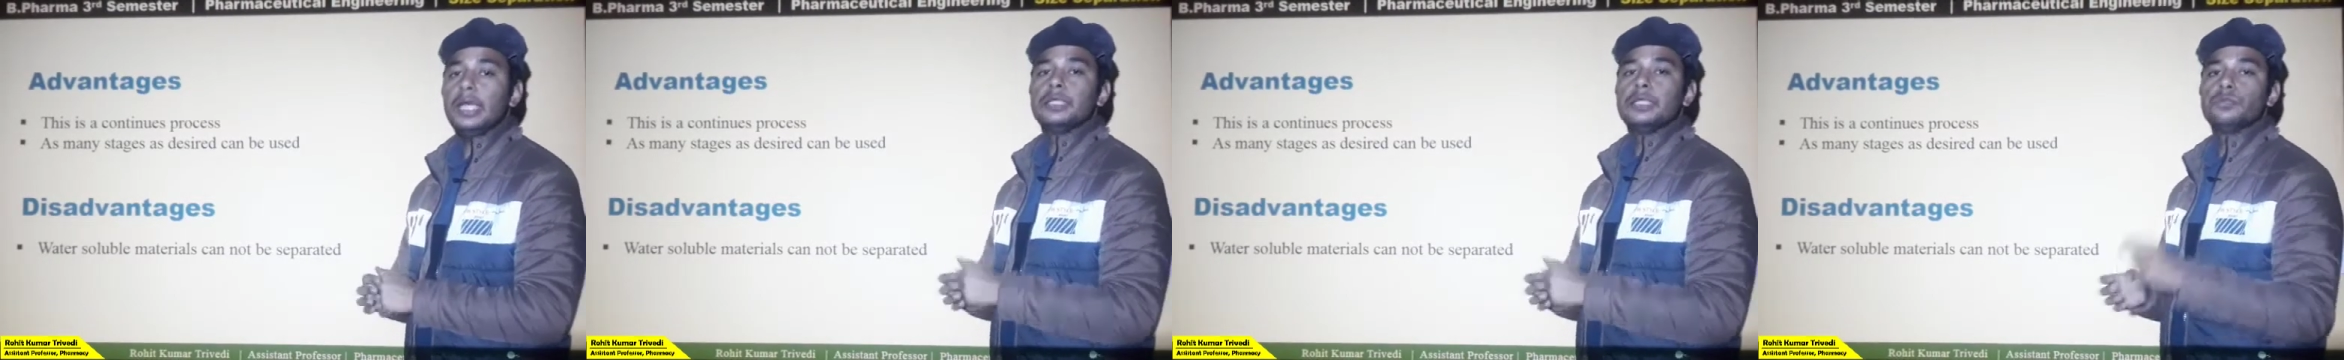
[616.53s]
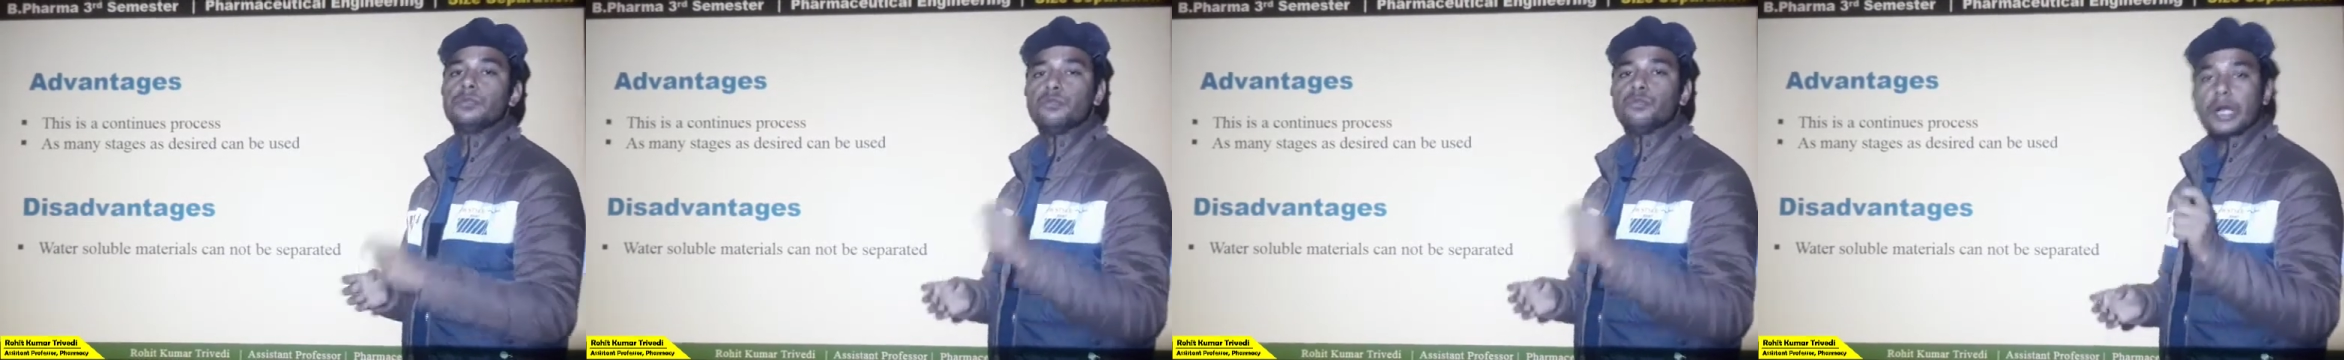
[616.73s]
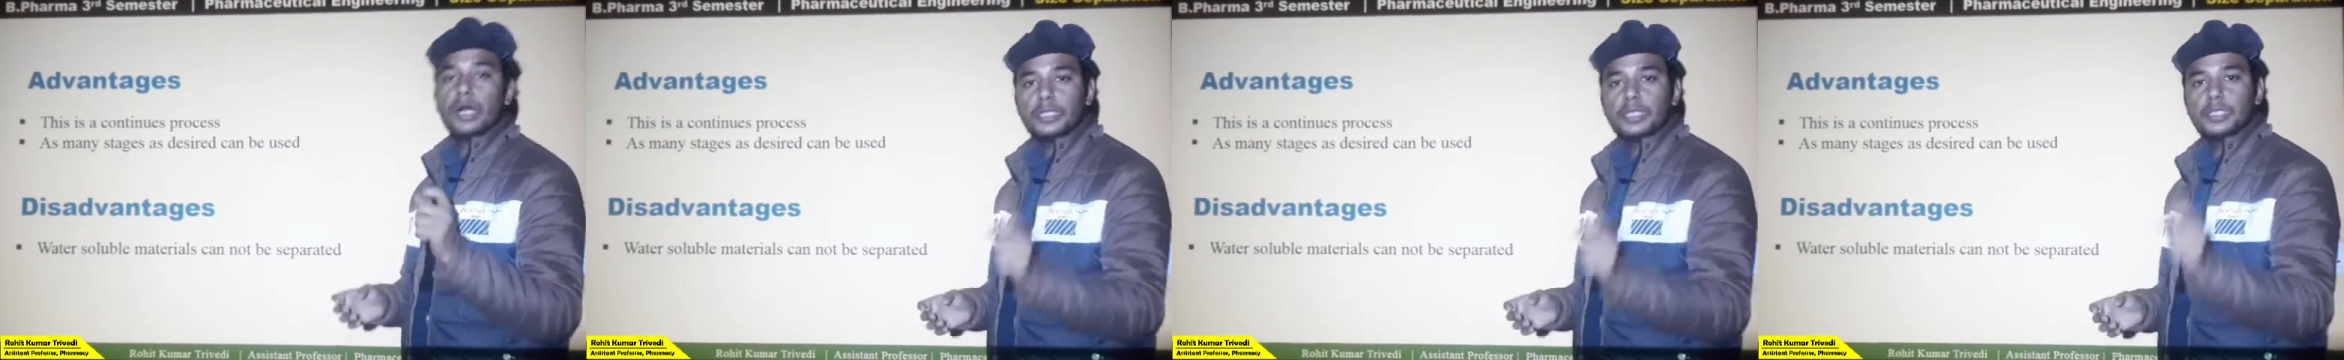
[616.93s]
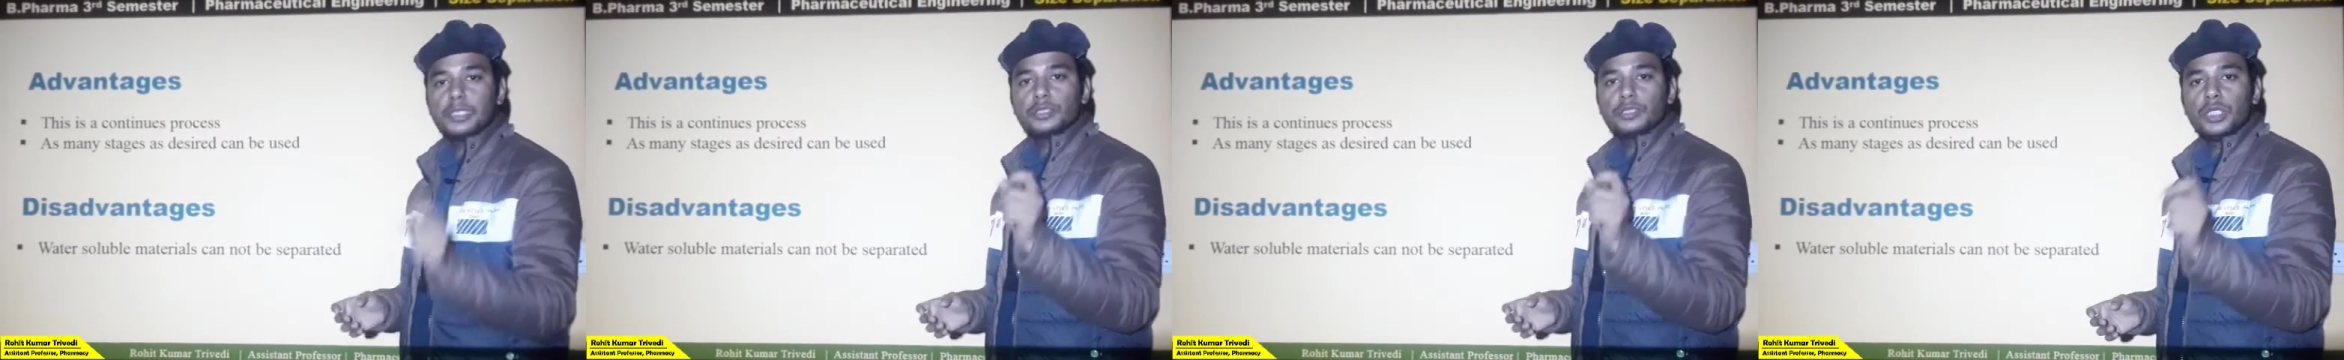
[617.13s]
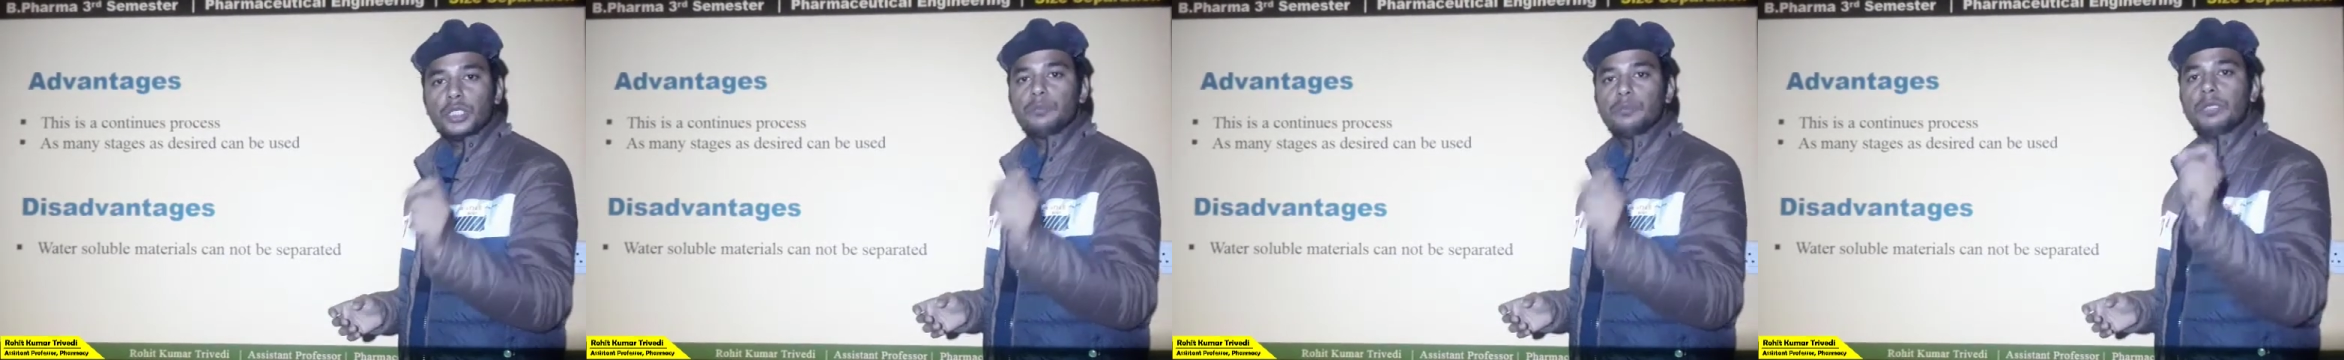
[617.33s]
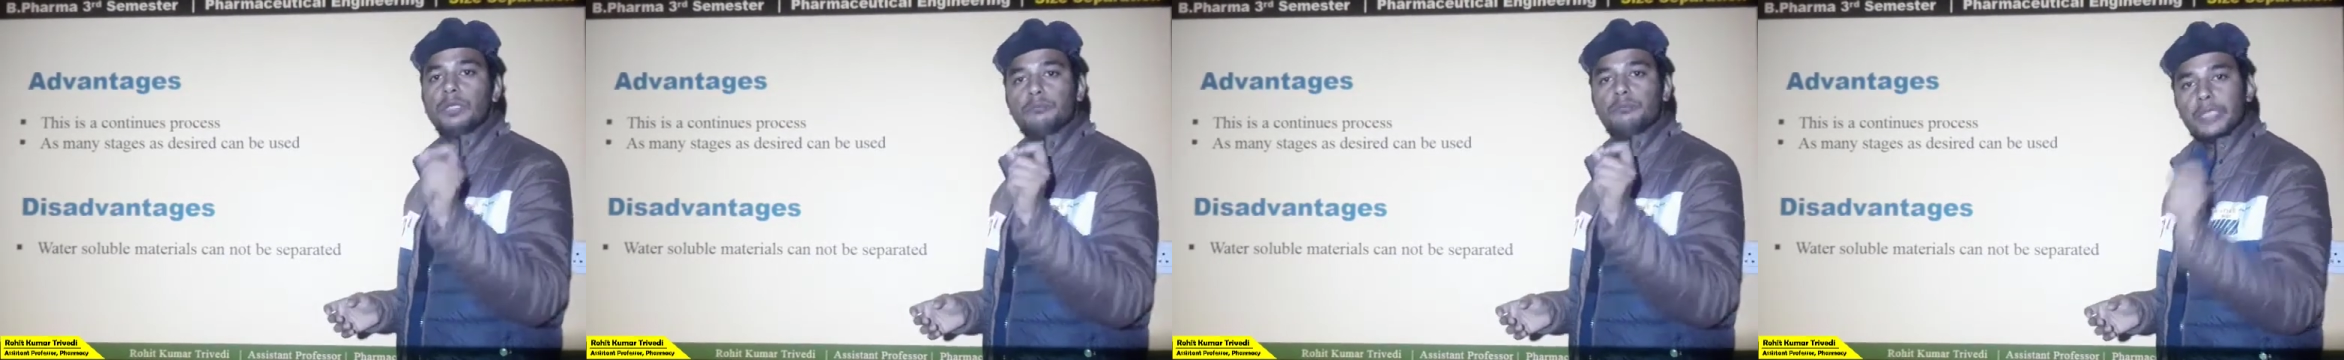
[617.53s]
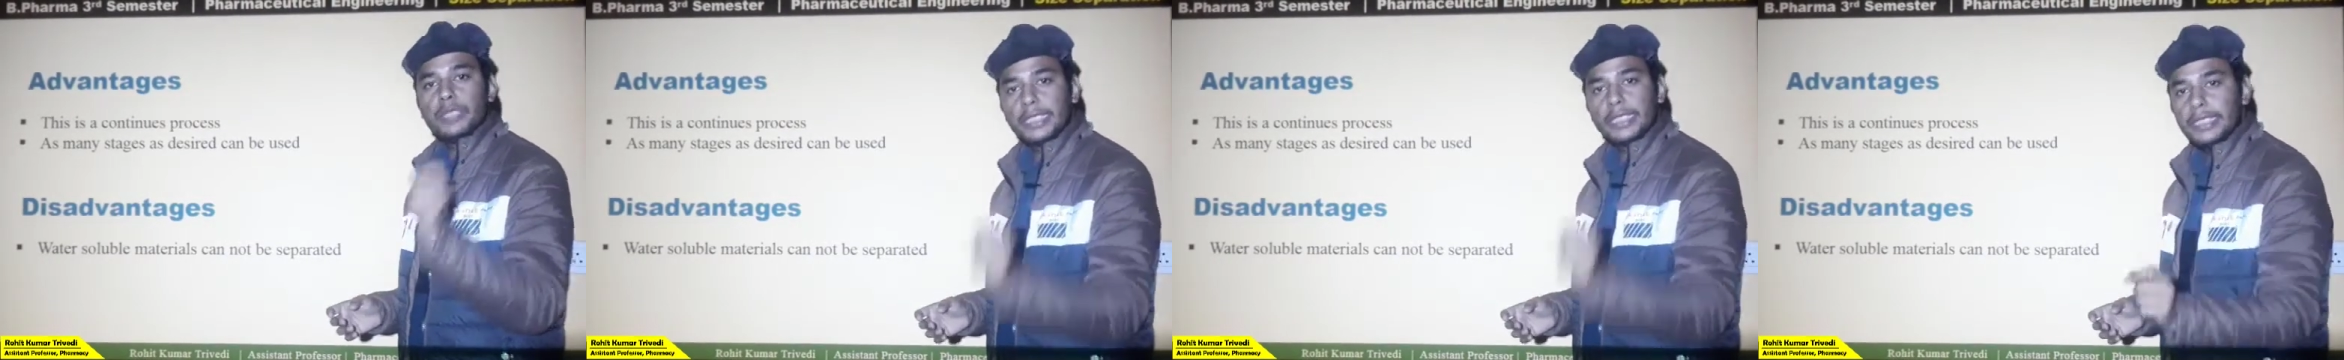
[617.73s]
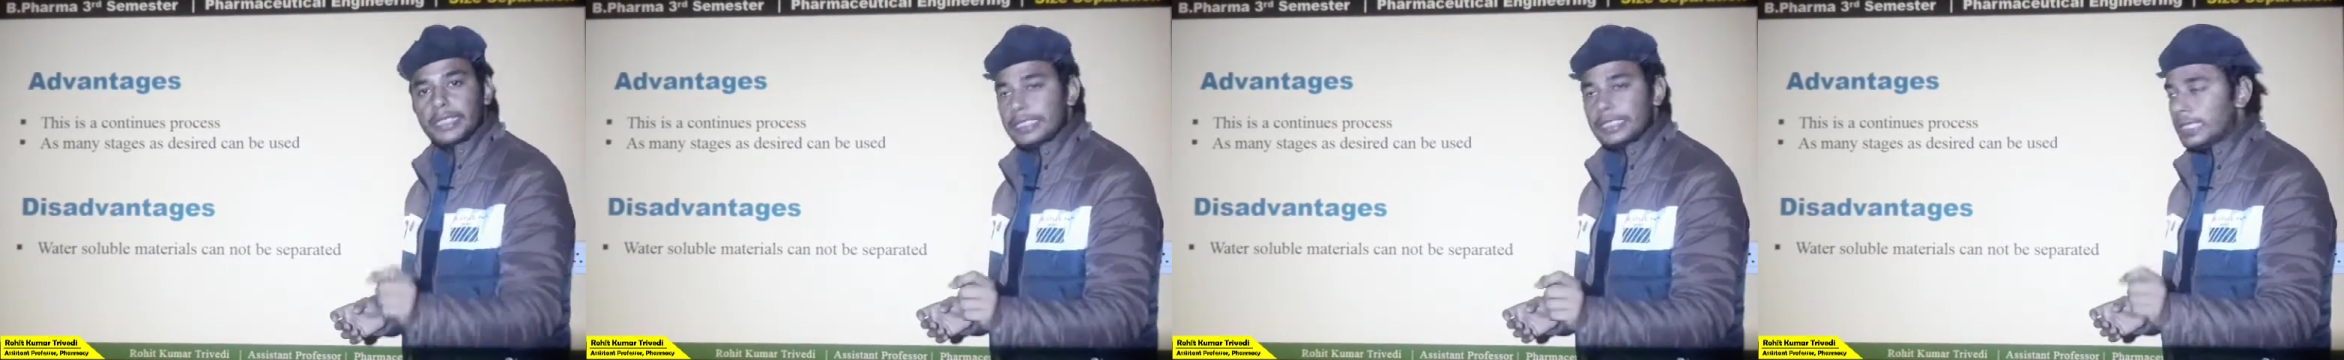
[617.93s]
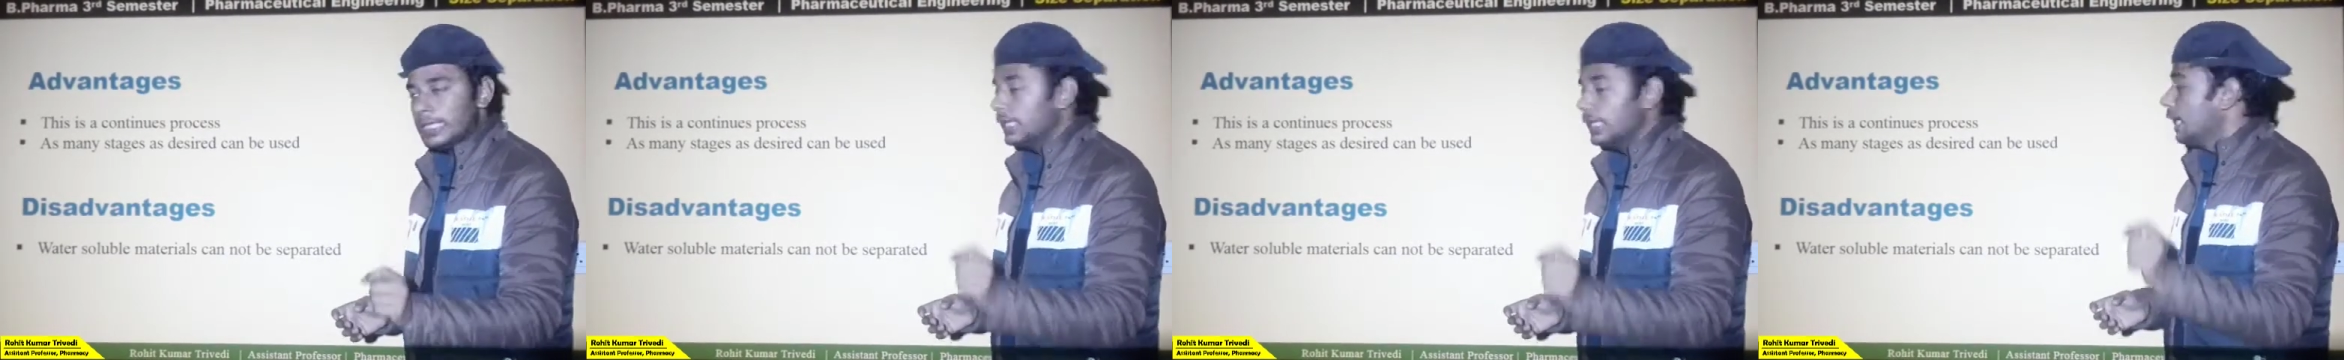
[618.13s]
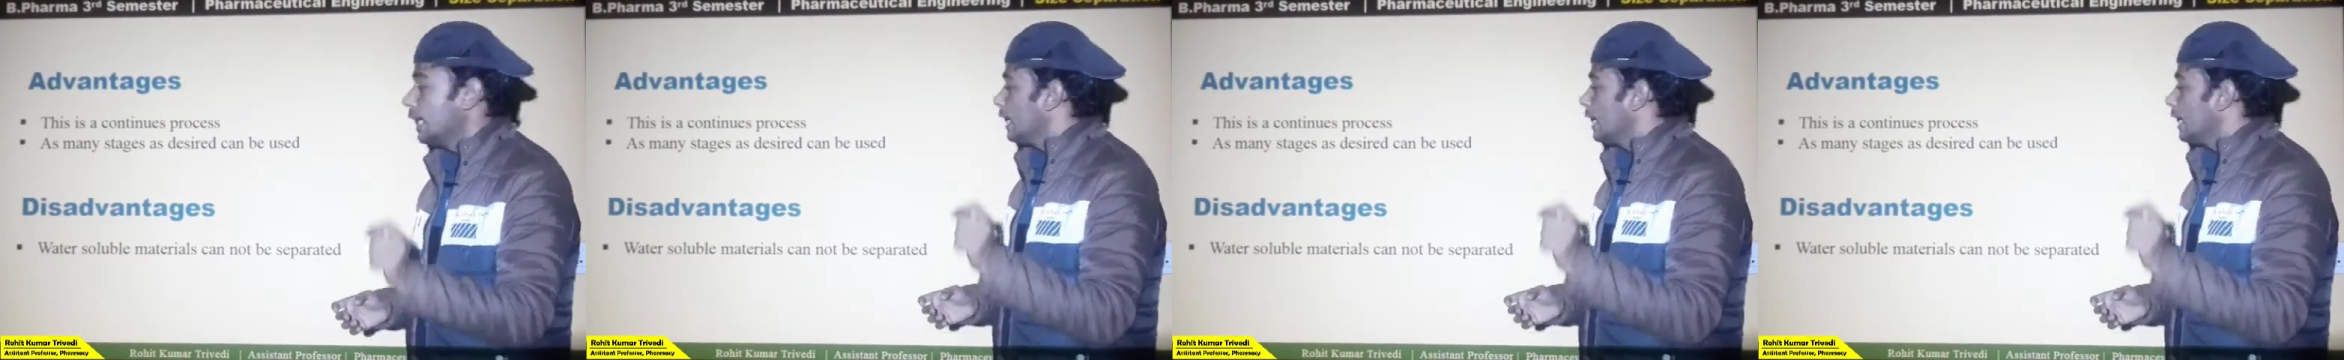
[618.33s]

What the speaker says: the water soluble material